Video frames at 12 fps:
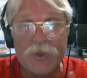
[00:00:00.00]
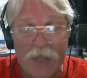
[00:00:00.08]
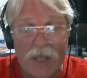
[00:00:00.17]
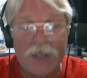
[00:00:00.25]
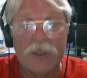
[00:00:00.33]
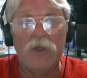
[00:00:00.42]

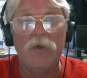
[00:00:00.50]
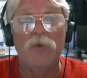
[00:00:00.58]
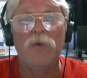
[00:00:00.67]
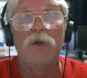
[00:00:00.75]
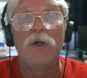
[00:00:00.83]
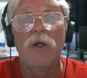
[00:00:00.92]
Thank
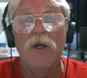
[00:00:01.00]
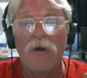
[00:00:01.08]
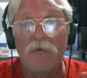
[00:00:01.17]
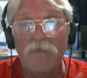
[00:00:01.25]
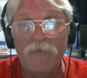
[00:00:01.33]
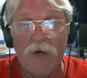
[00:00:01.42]
you
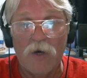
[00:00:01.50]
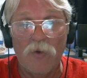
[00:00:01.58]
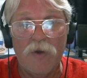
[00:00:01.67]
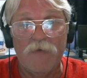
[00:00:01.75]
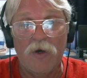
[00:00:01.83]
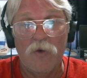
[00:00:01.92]

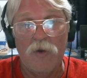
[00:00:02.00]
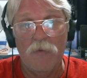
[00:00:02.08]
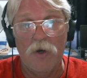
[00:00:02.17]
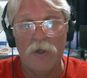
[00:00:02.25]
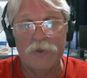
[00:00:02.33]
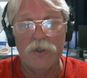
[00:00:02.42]
very, very
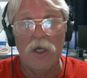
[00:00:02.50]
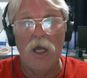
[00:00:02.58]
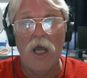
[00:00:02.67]
much.